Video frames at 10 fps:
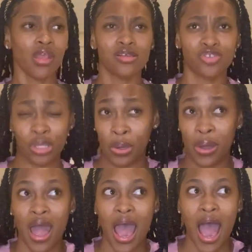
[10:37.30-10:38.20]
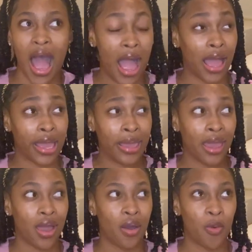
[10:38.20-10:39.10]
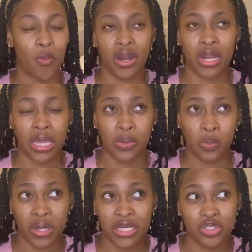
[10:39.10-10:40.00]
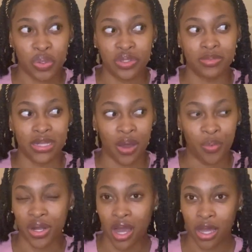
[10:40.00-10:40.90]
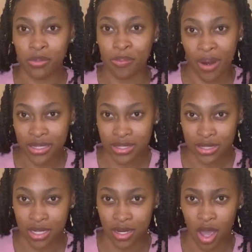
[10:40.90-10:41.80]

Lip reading: so I when he told me that we're not going to be practicing